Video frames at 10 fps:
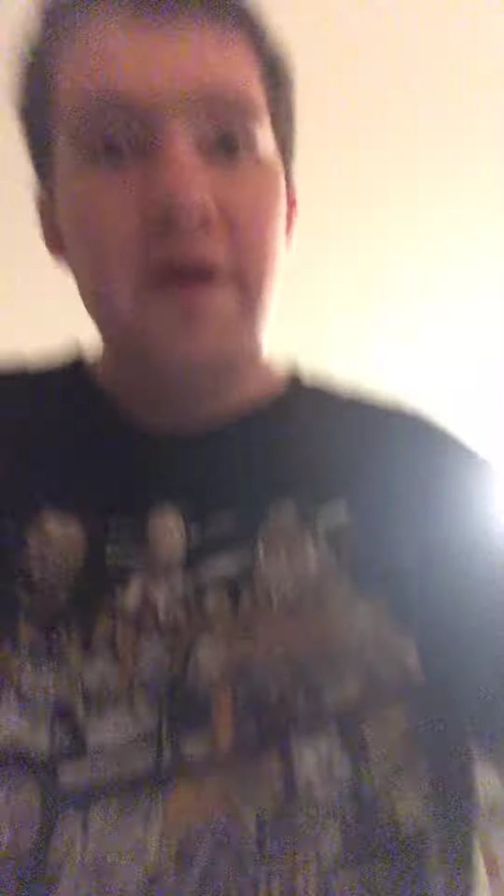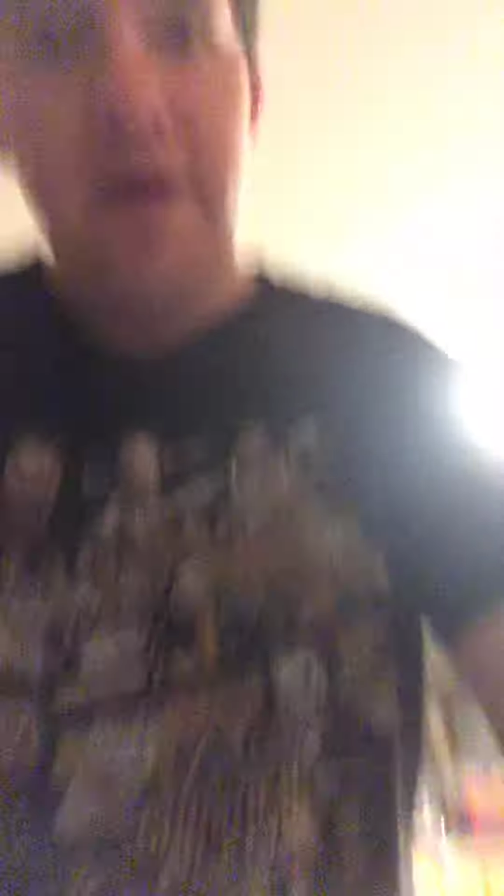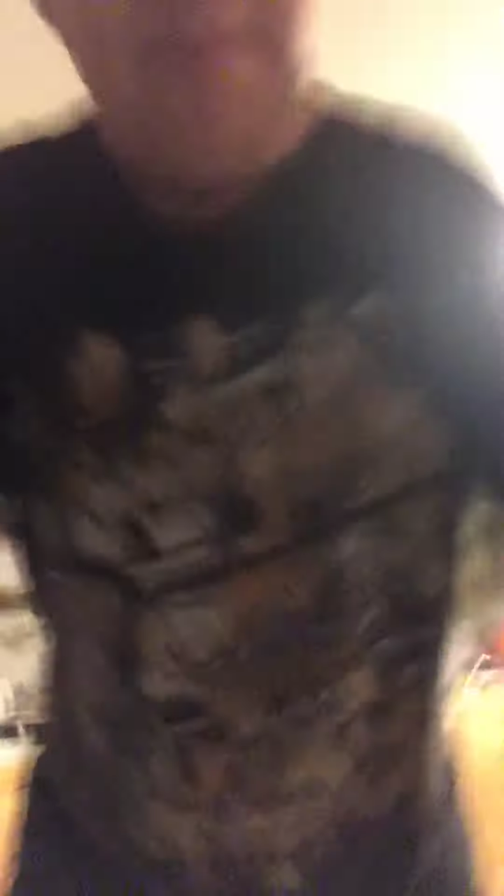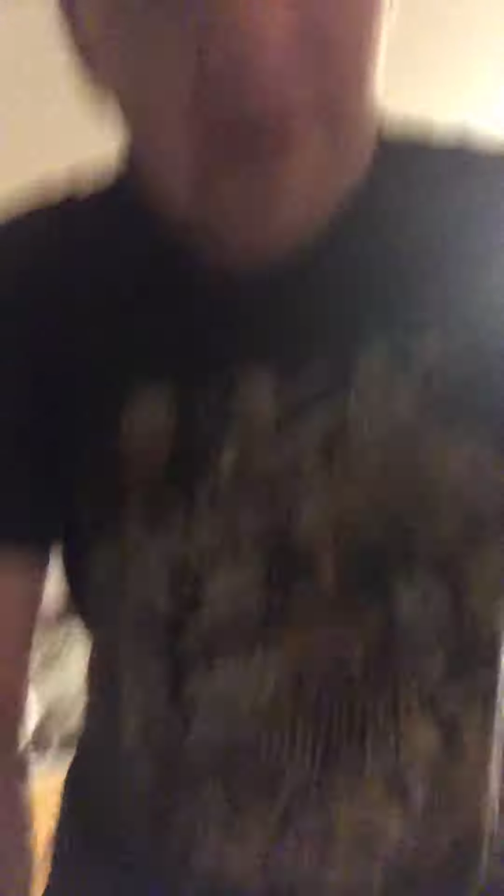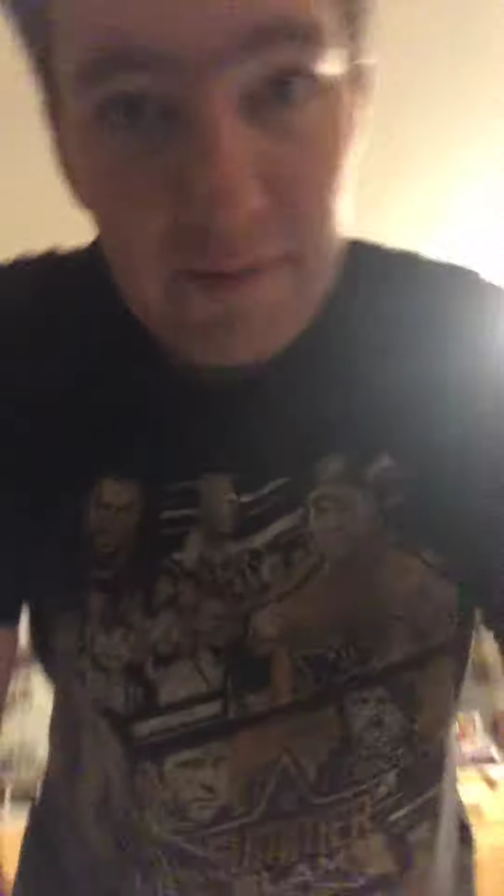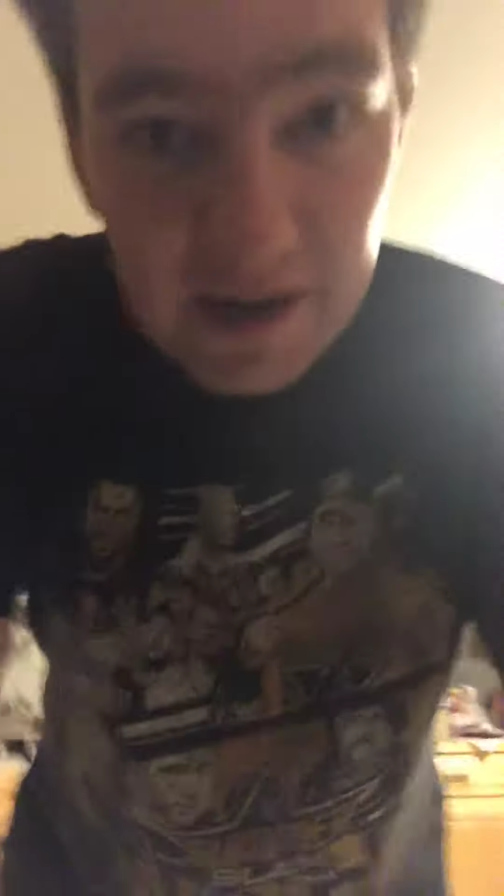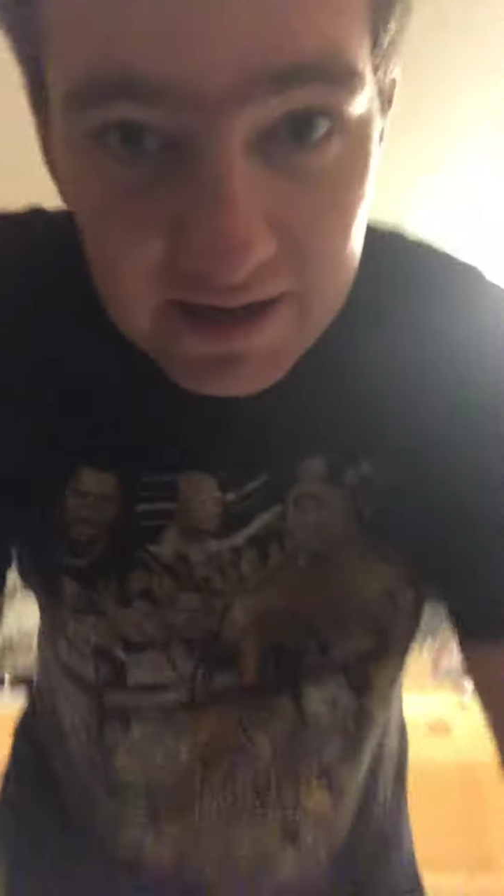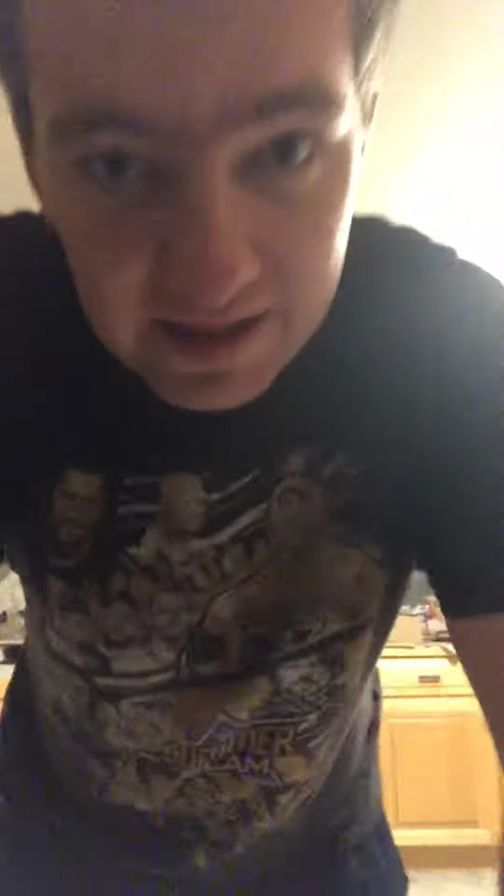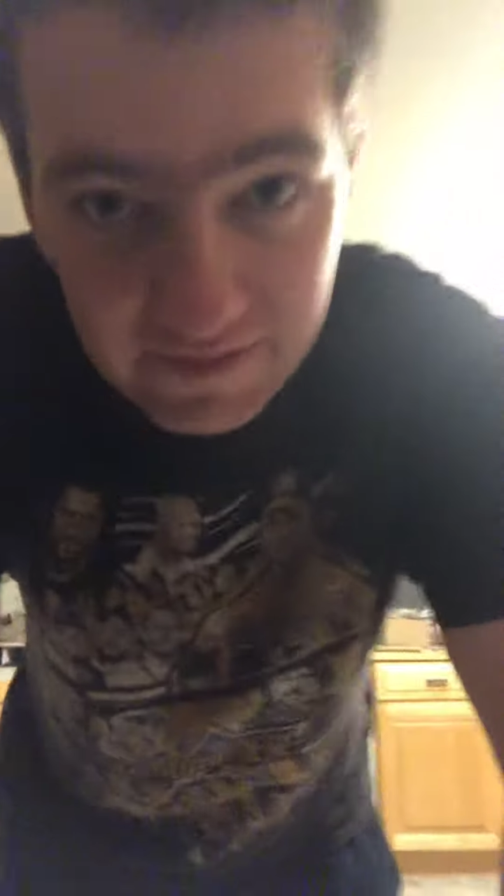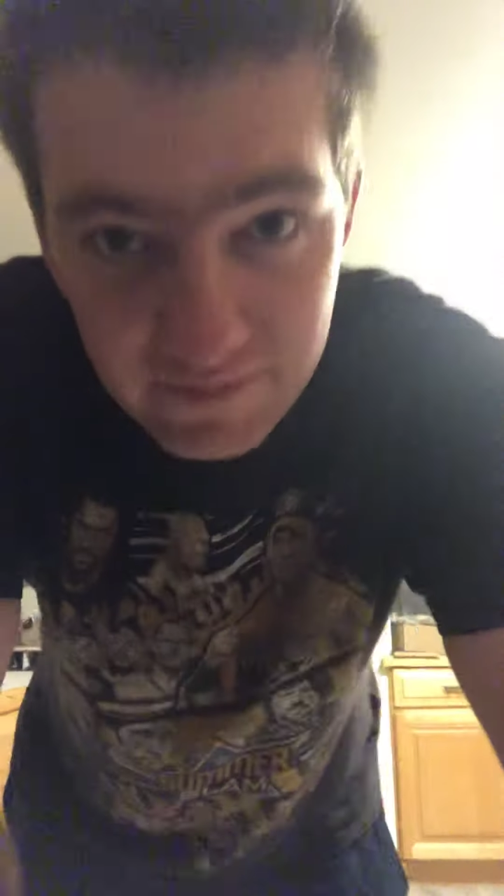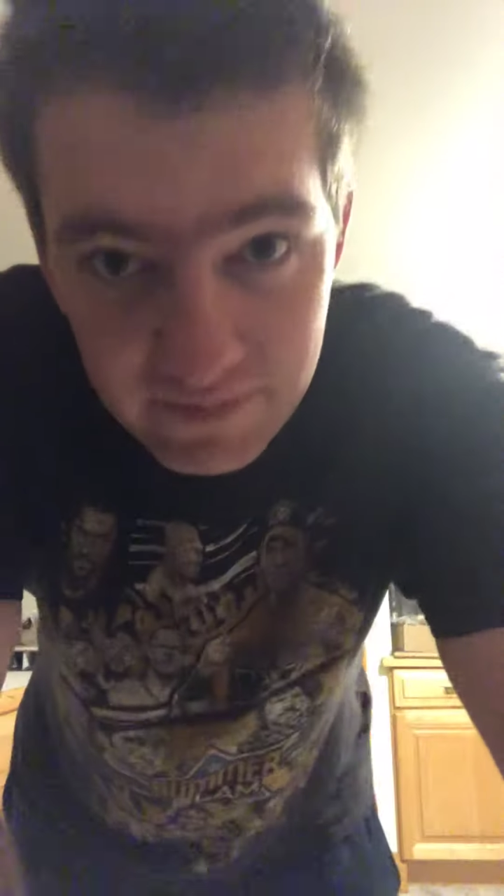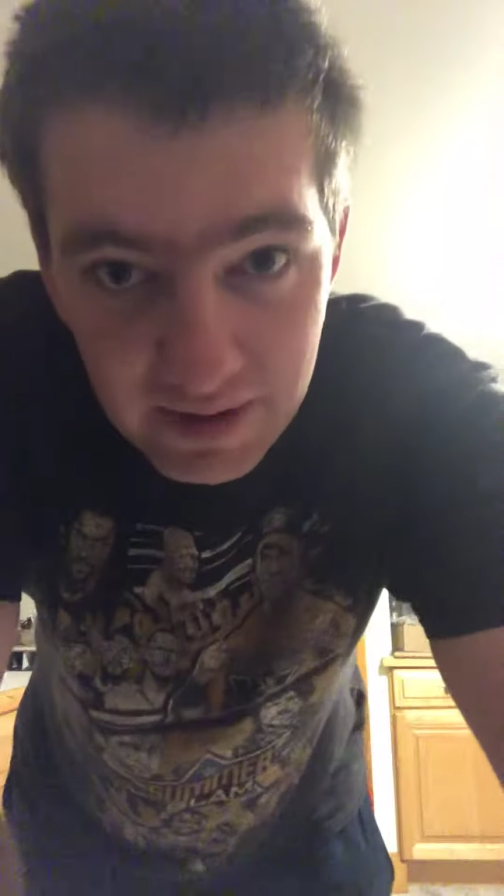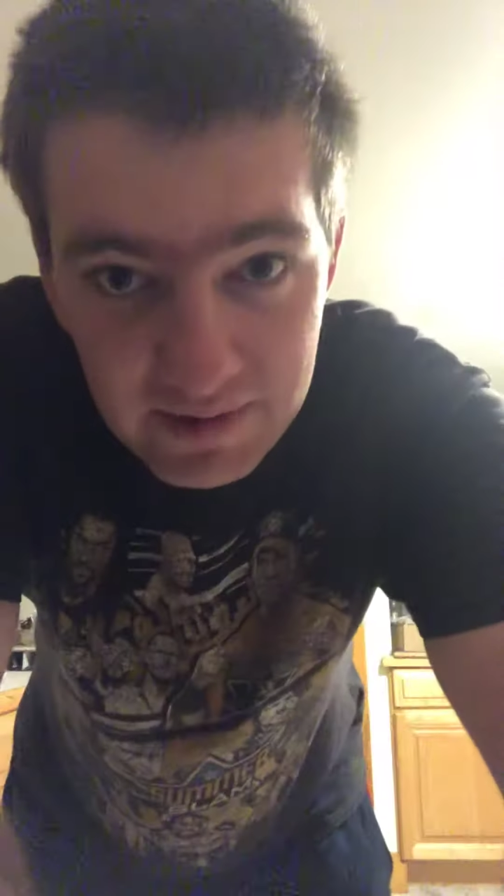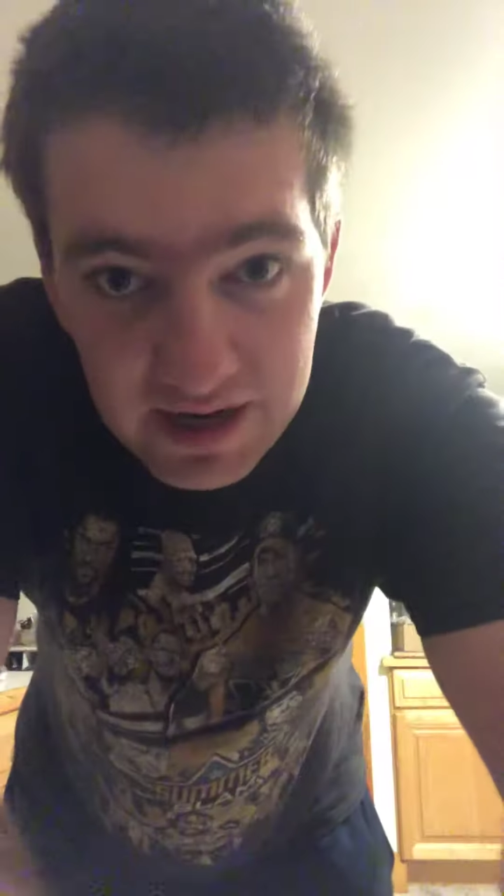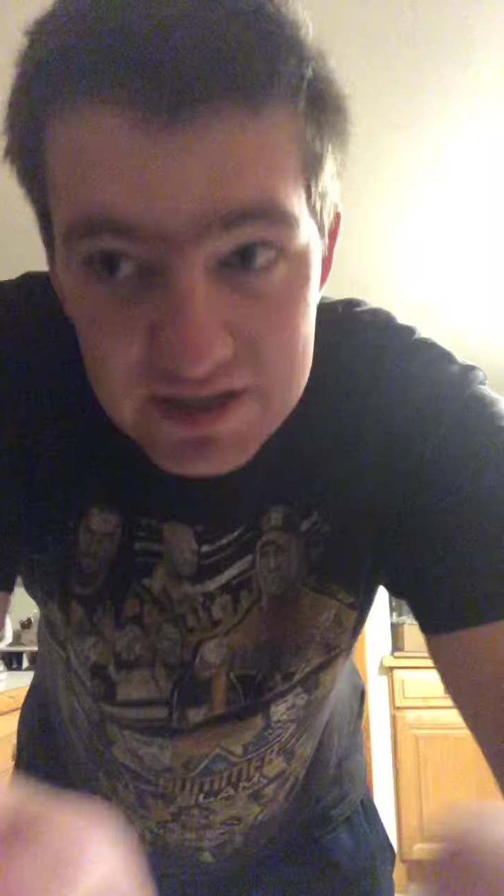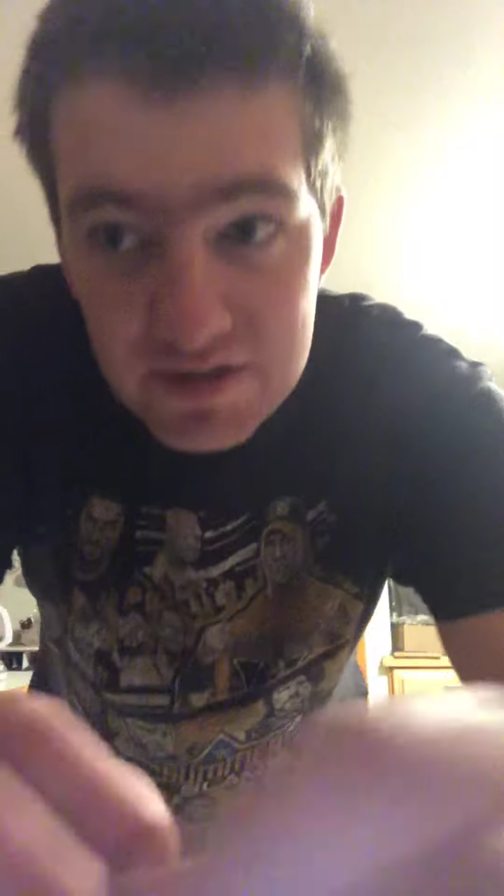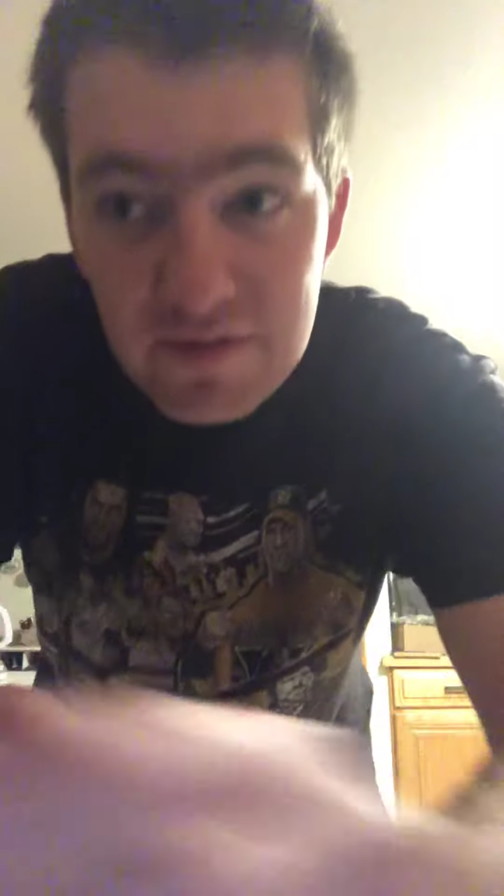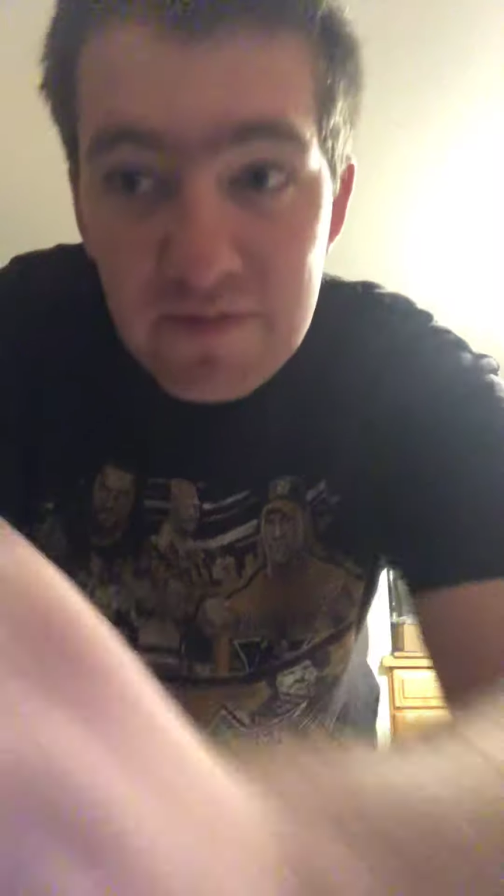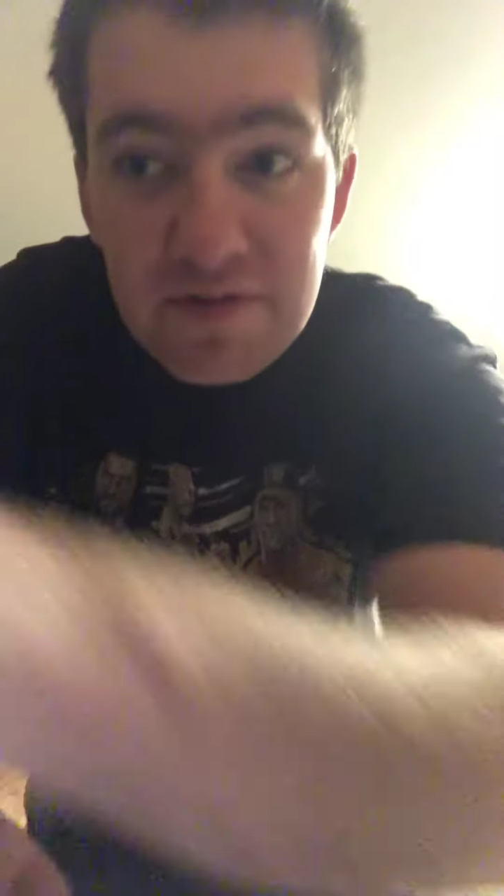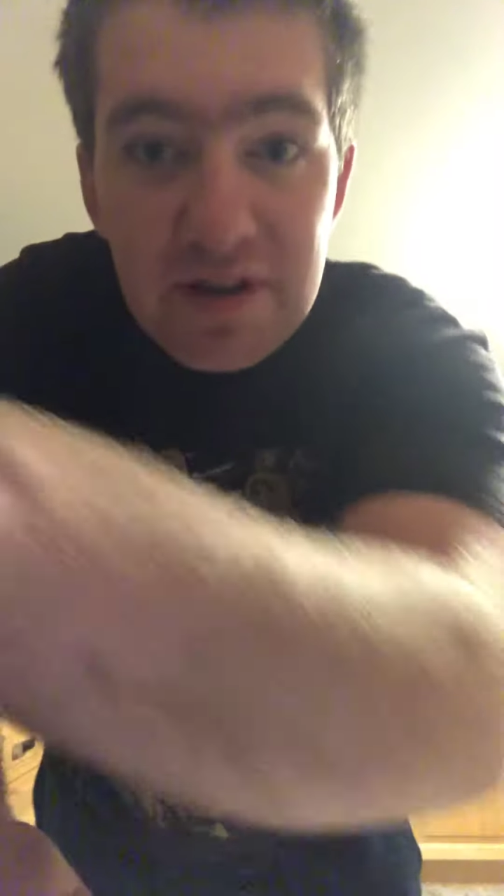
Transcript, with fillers: But I'm not gonna have, but I'm not gonna do